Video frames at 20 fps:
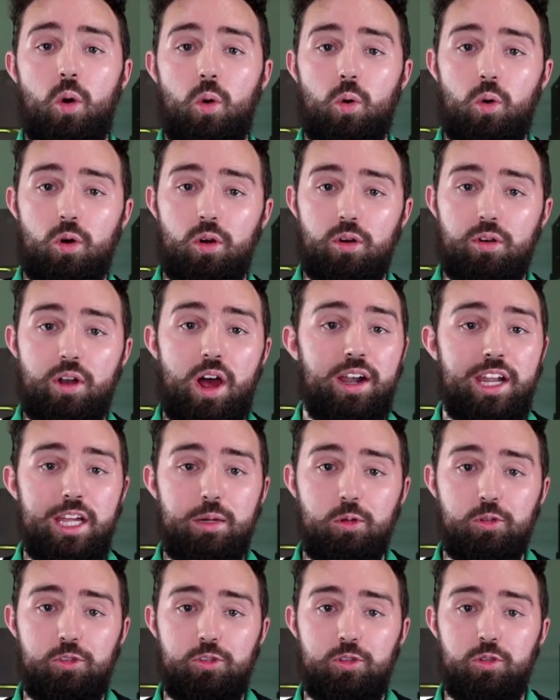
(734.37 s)
or not
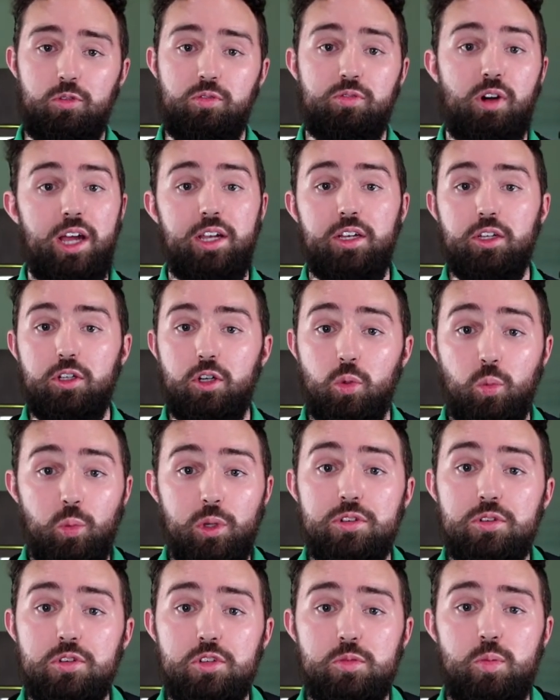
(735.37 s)
able to find a good
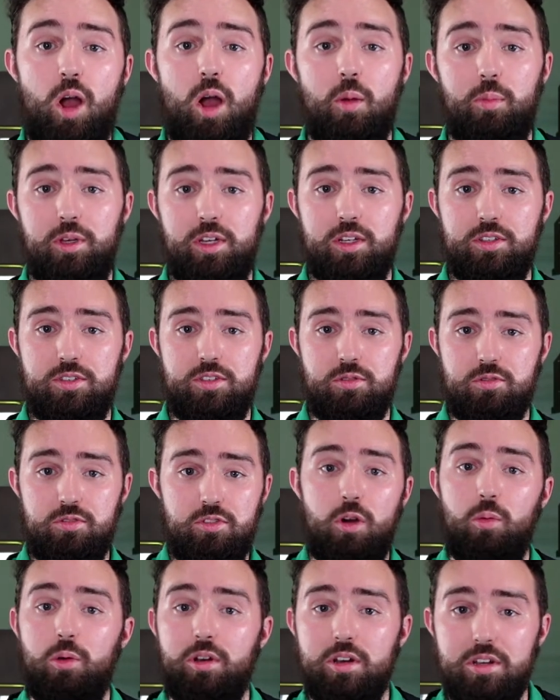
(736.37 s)
winter spot because there's
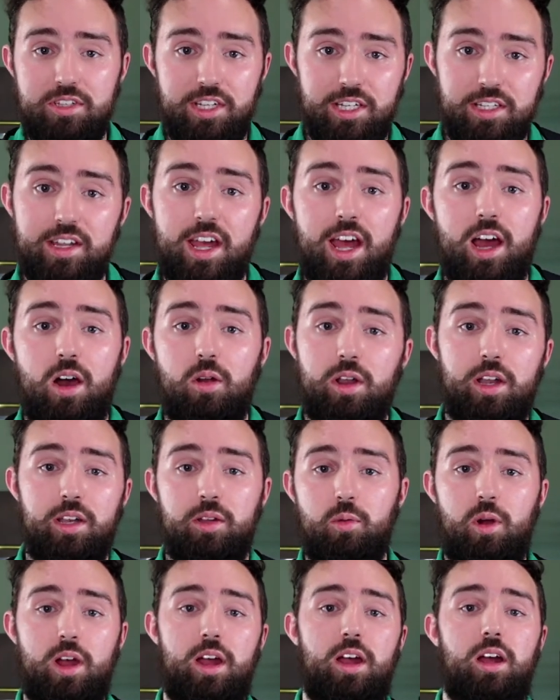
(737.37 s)
nowhere to dig down
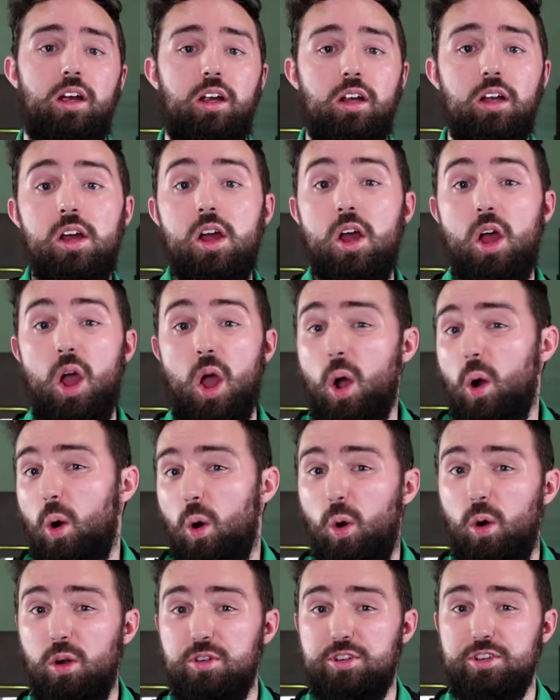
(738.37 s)
anywhere,
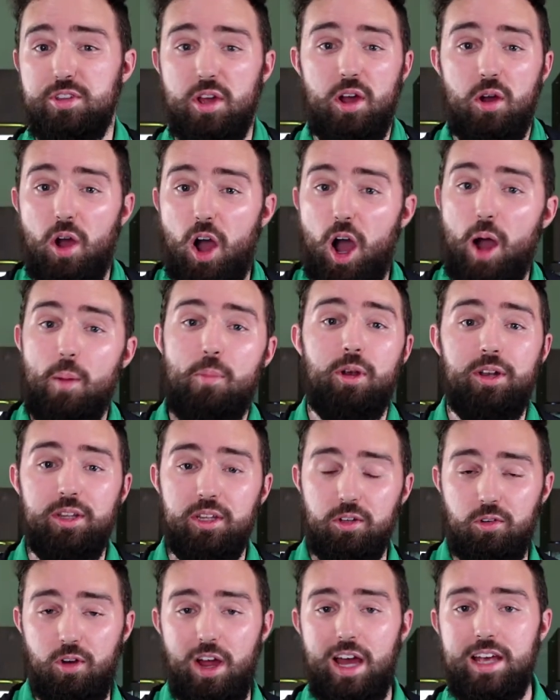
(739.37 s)
or just operate
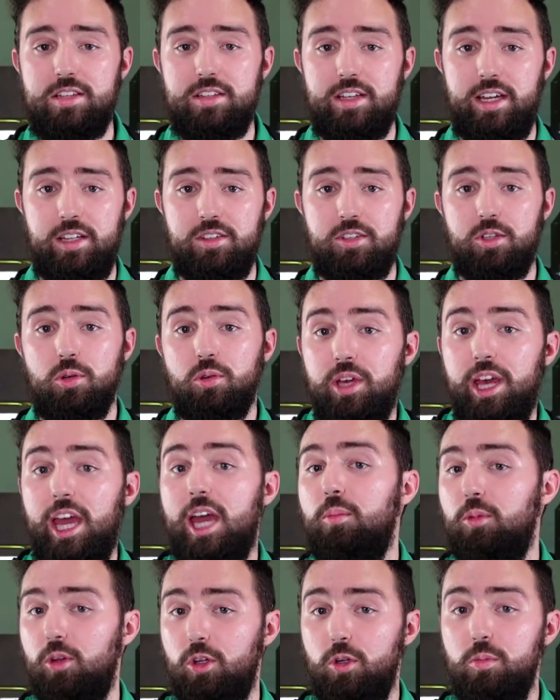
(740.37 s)
in the grasslands. So
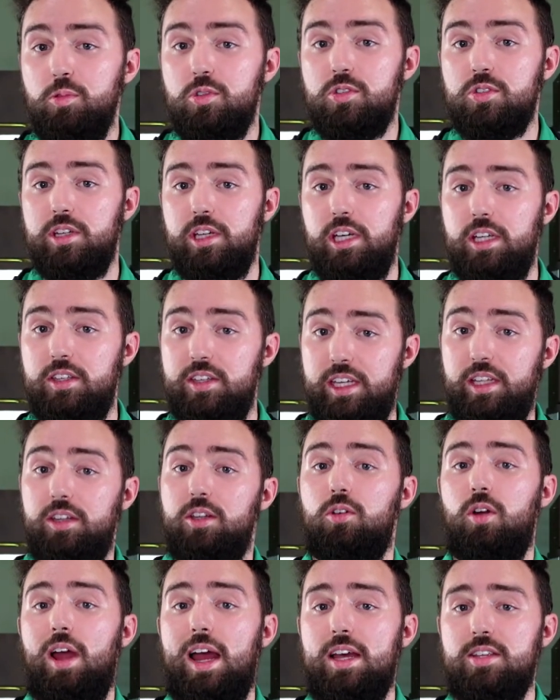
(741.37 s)
Kamloops is in
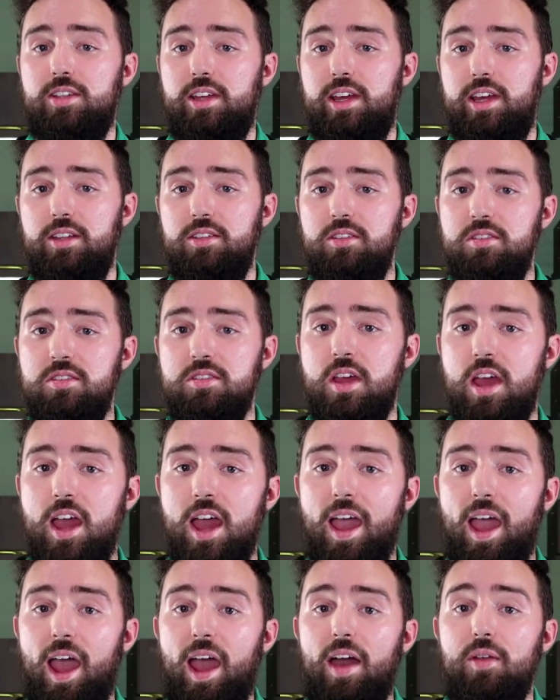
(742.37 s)
the grasslands,
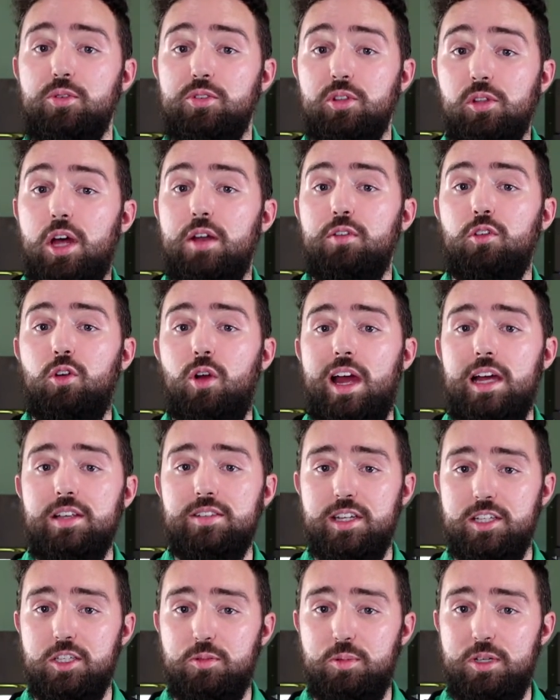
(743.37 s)
and there's a lot of
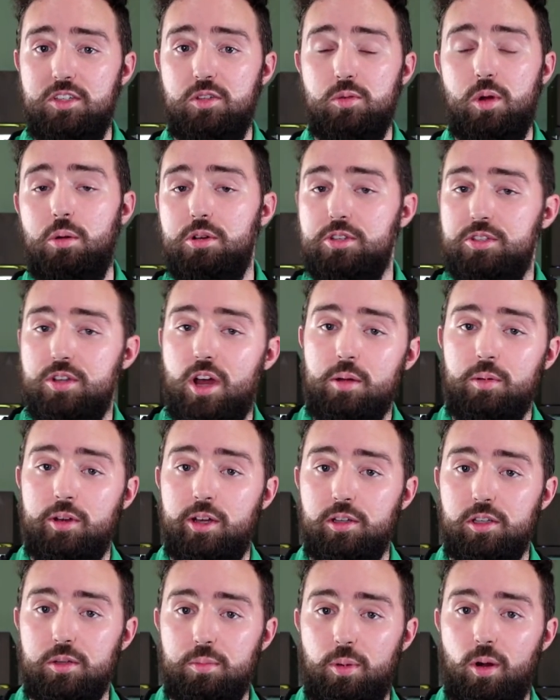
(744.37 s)
grassland species we always talk about
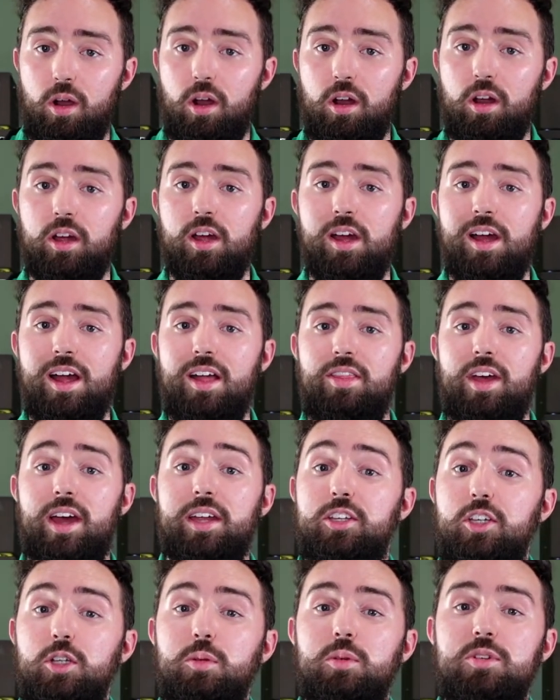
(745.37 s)
here at the park
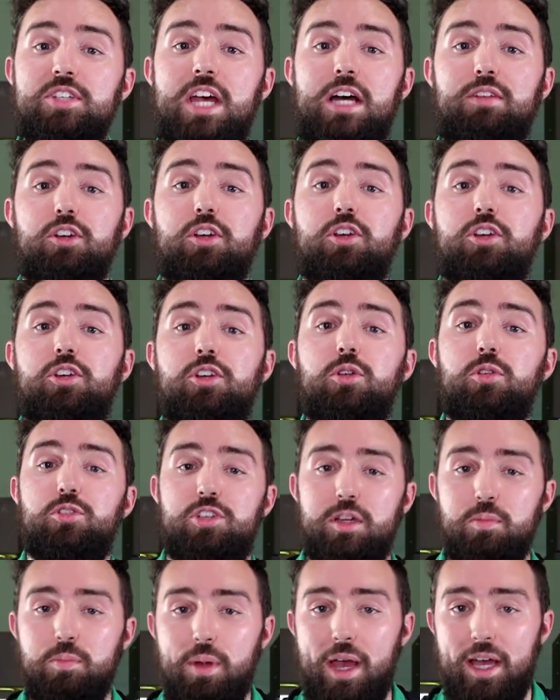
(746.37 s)
that humans have a
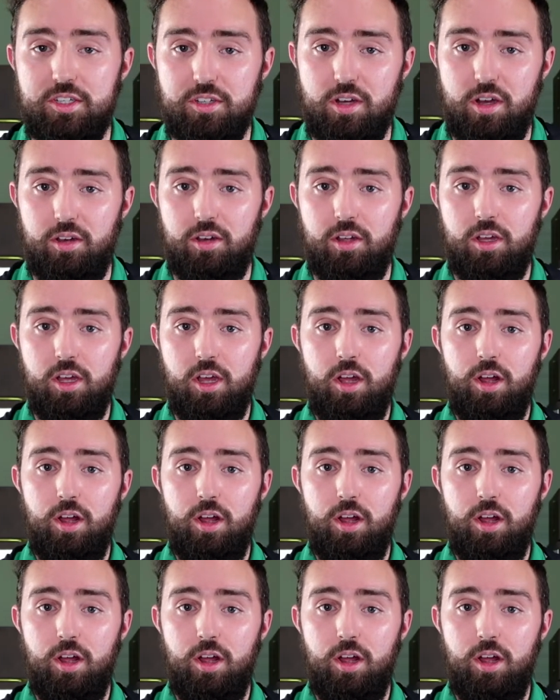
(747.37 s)
huge impact on.